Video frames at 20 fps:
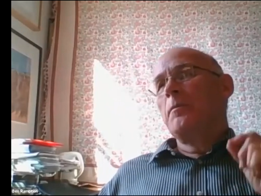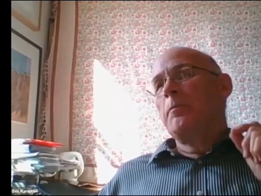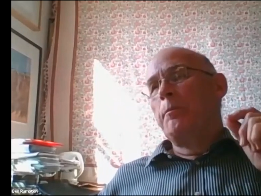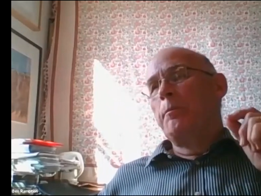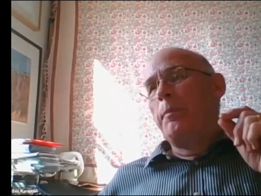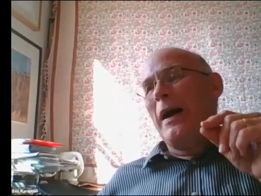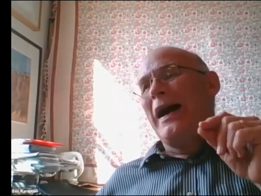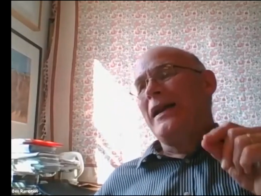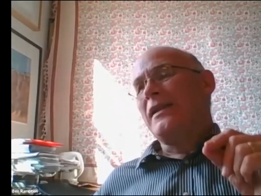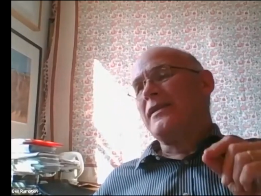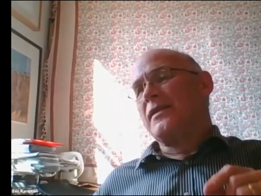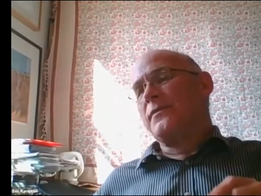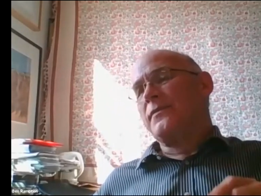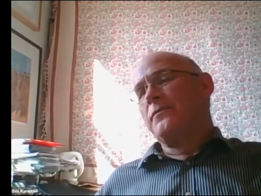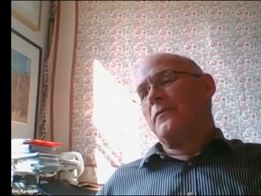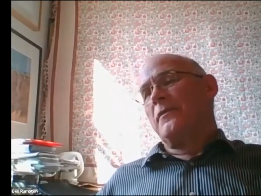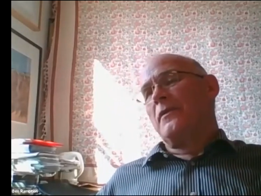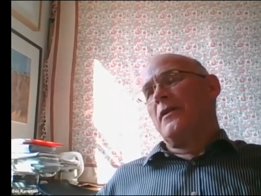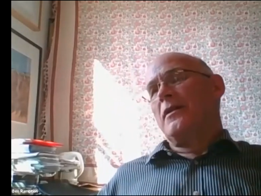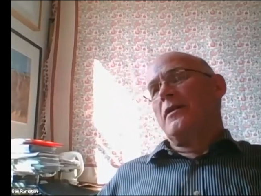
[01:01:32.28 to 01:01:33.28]
But
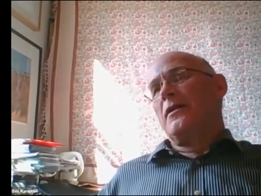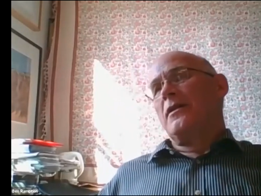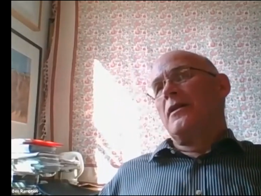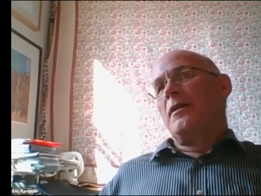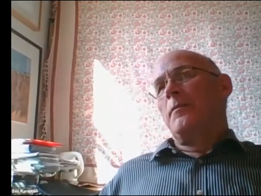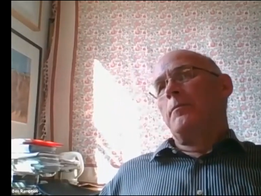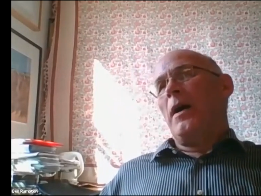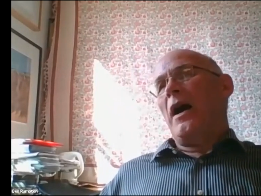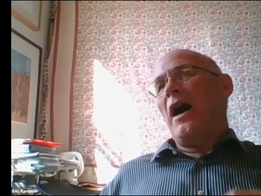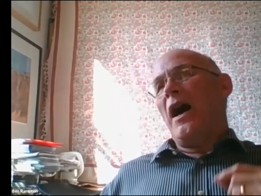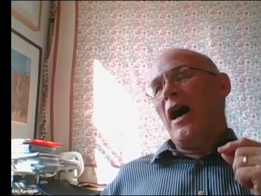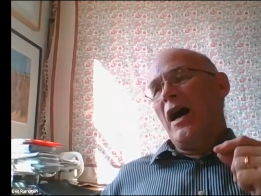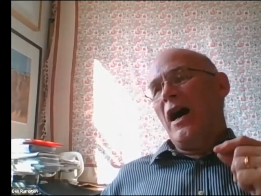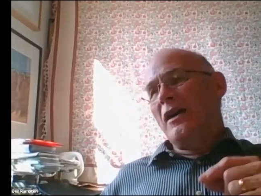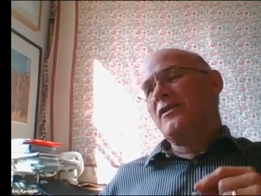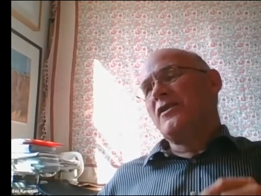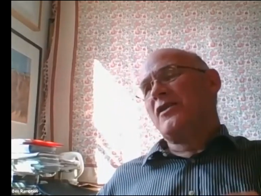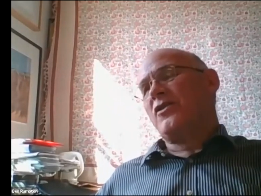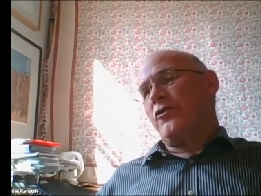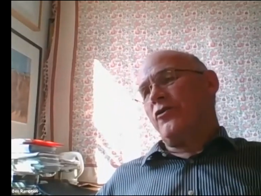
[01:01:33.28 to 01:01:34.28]

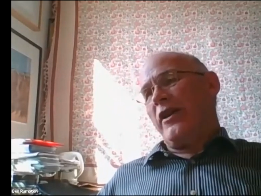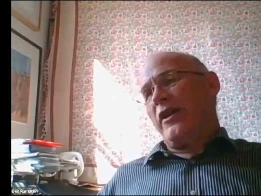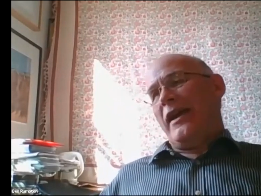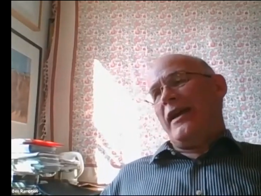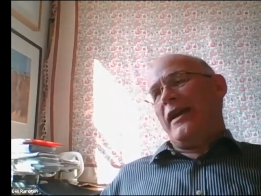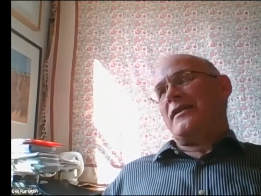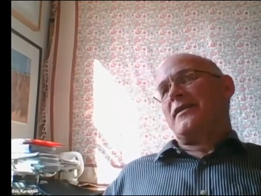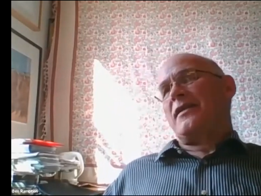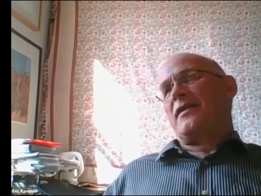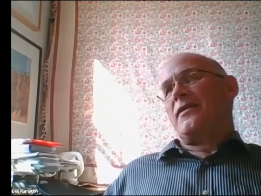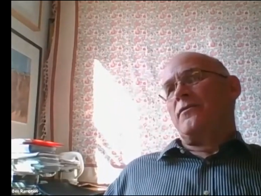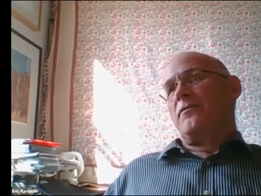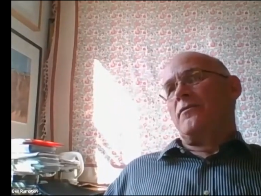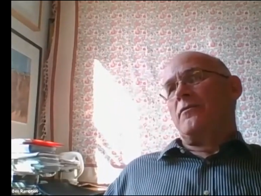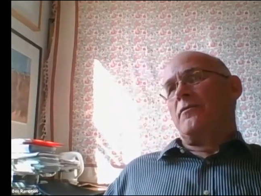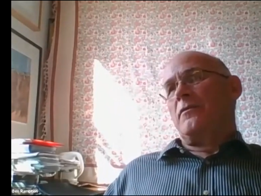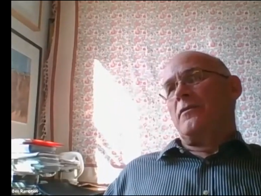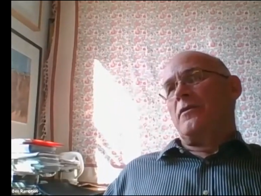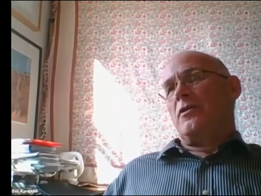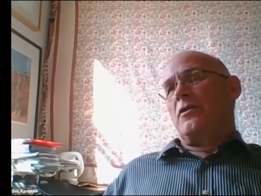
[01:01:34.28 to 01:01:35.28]
answering it,
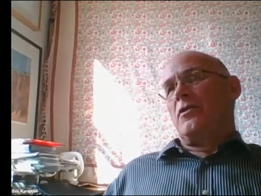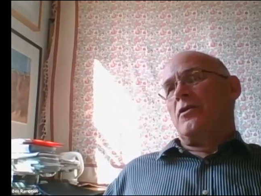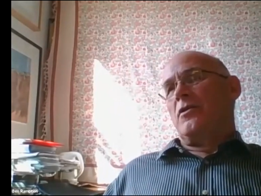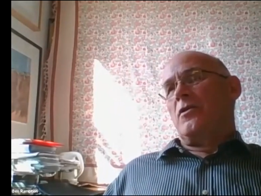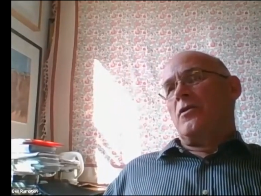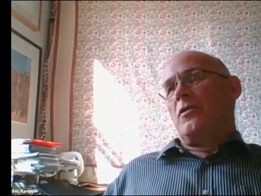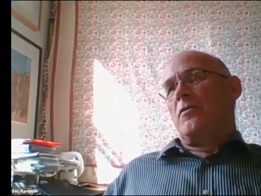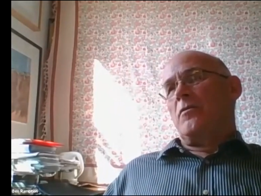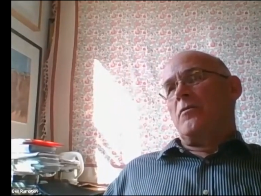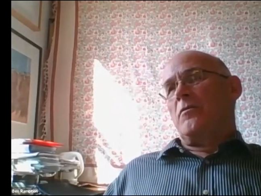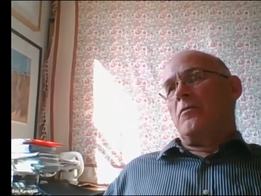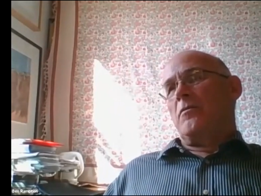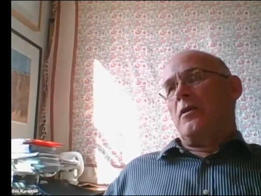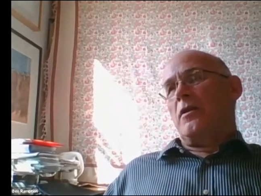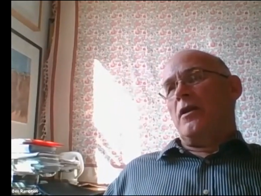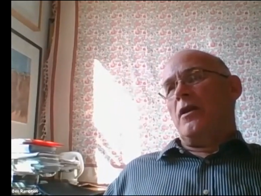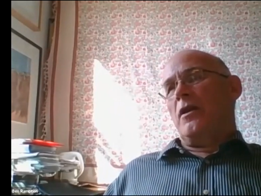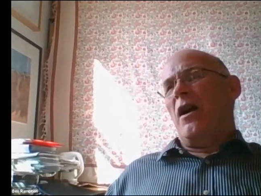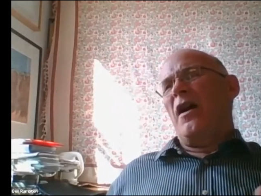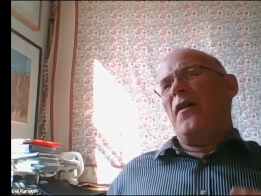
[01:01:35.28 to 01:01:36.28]

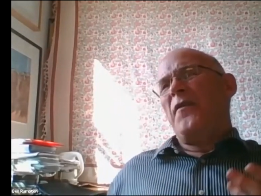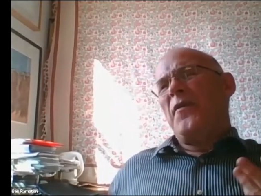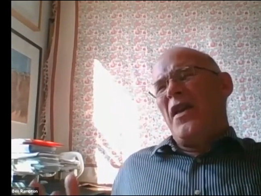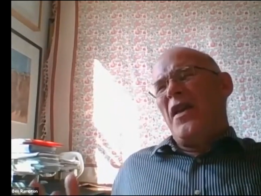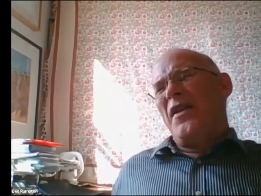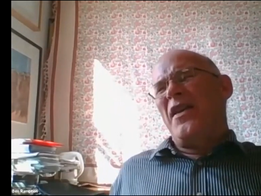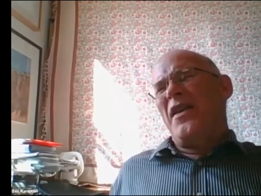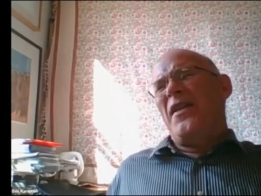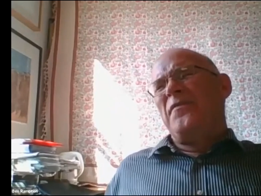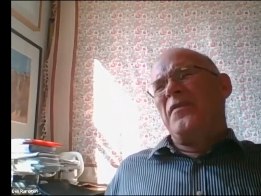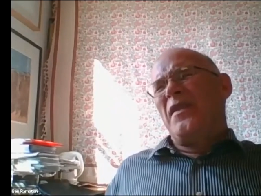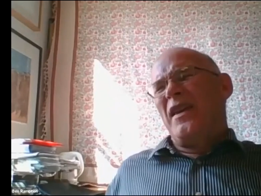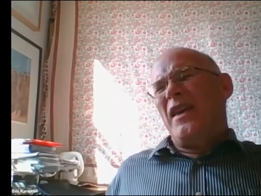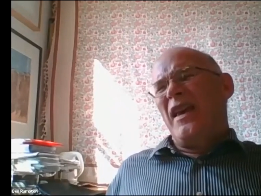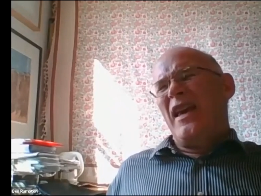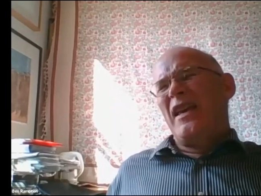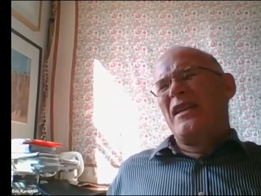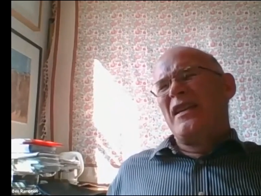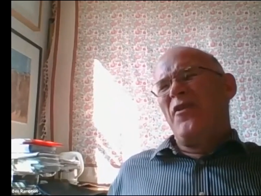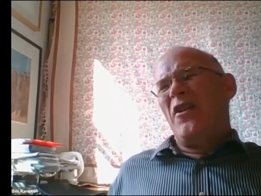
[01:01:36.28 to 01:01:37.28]
you know,
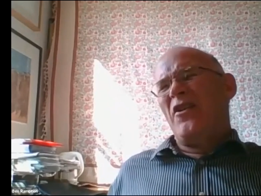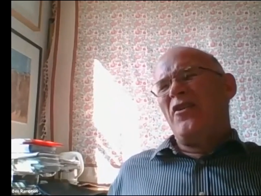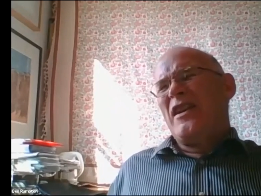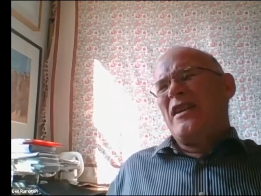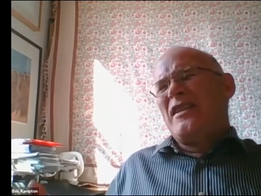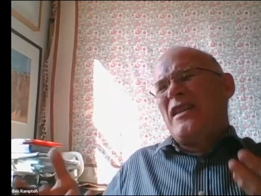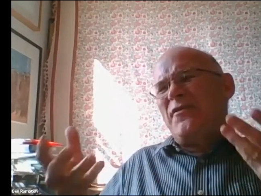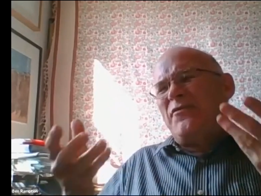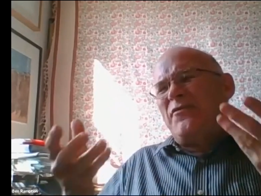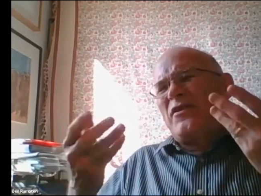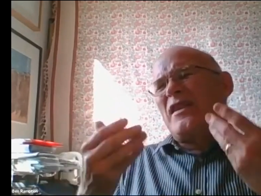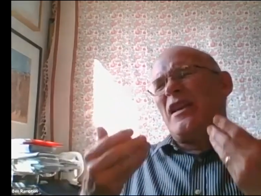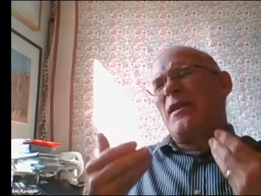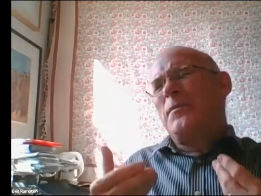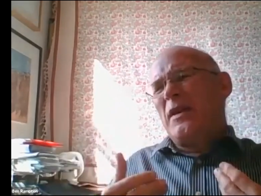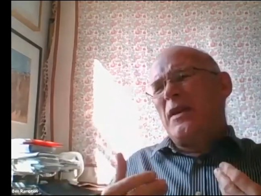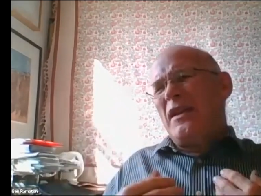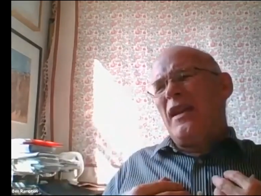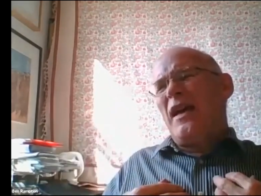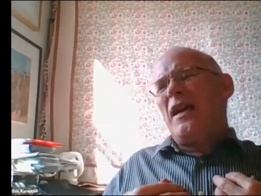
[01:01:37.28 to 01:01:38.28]
it's very easy for
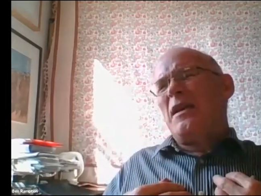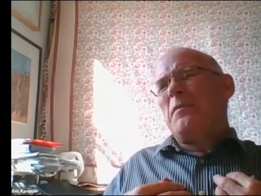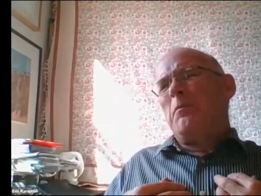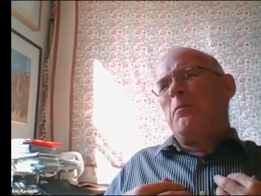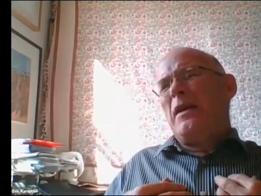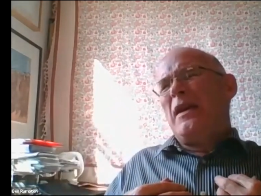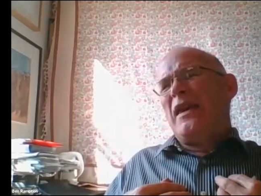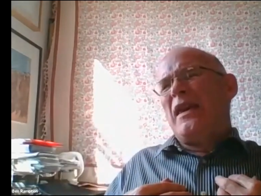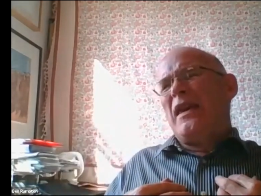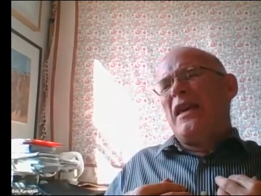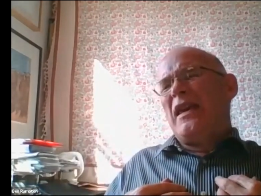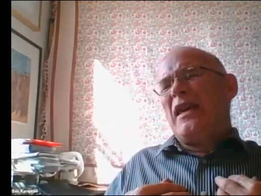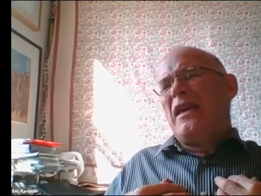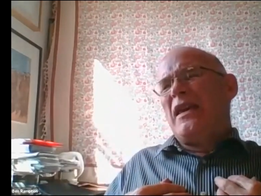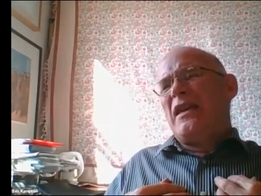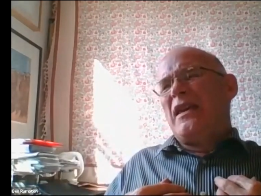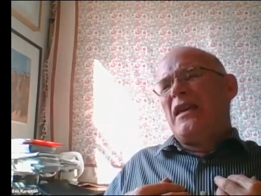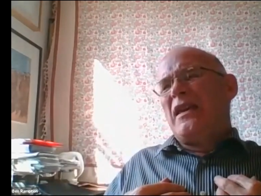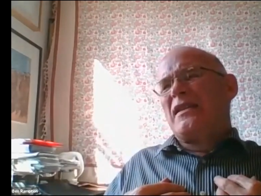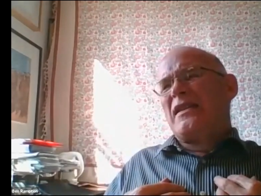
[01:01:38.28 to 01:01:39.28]
somebody like me
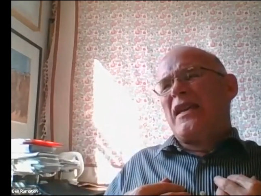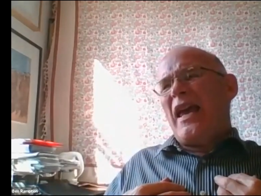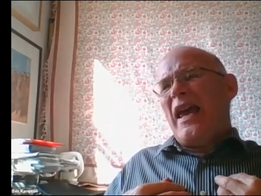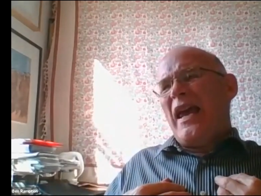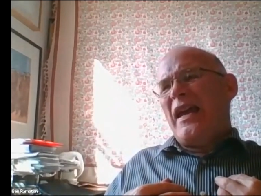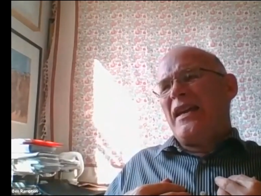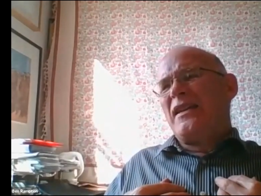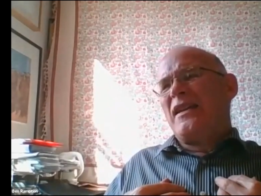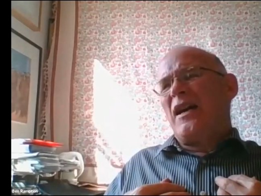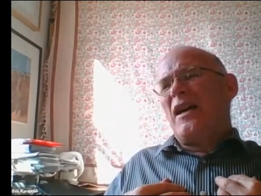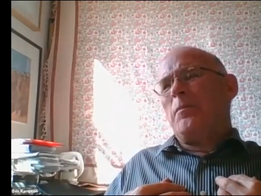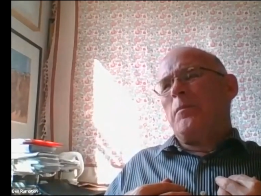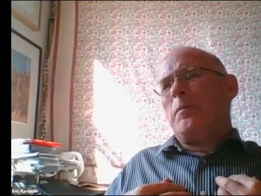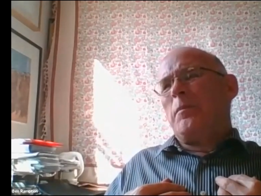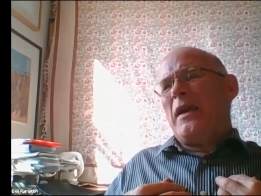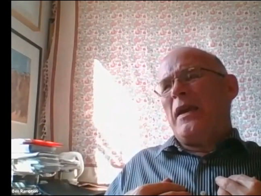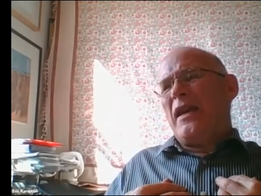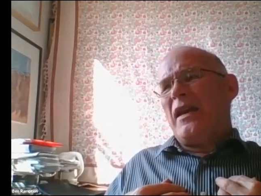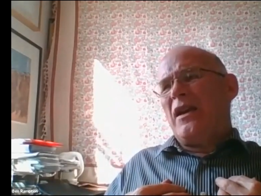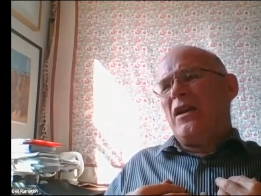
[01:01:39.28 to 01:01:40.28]
to end up
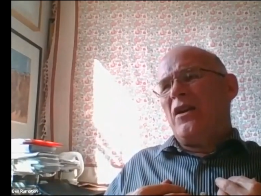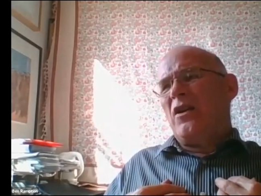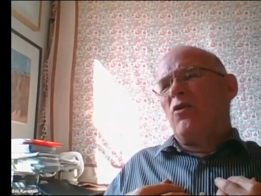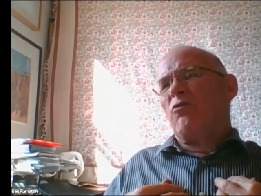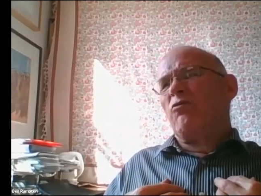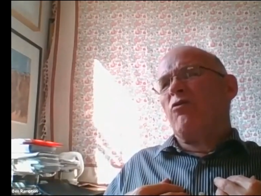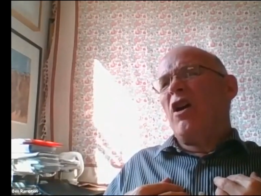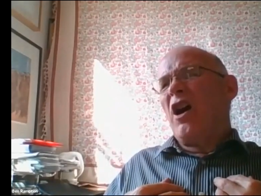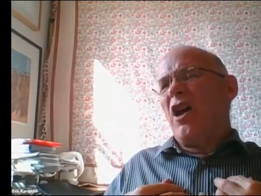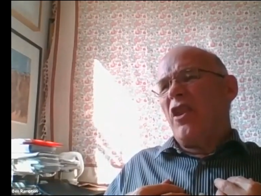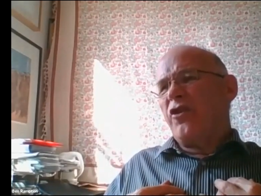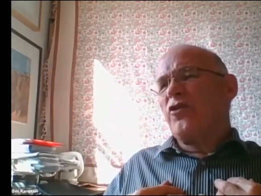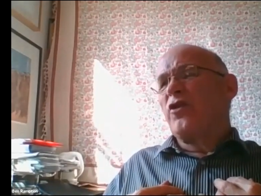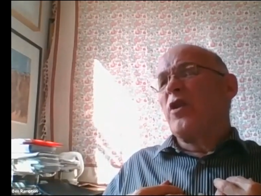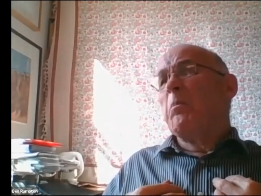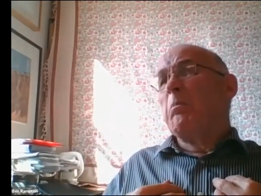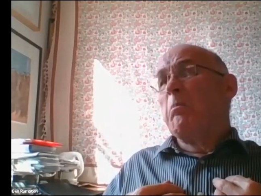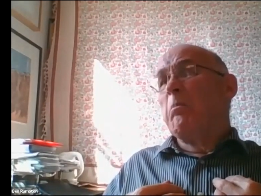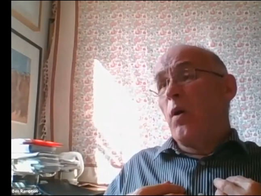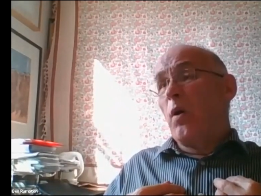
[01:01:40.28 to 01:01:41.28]
being rather
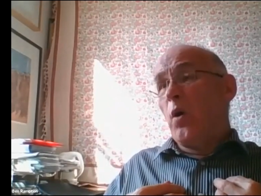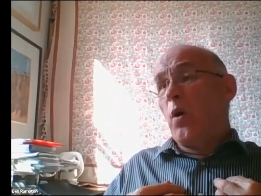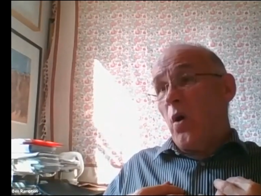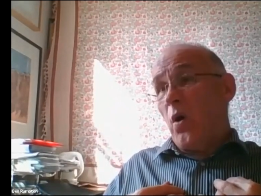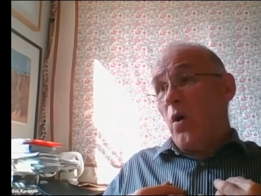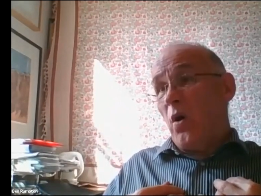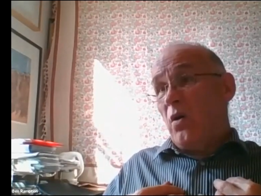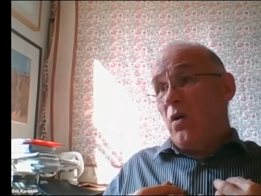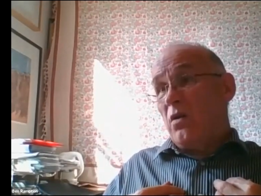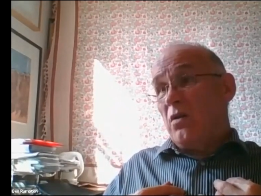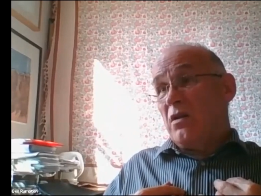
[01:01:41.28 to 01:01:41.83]
a bore,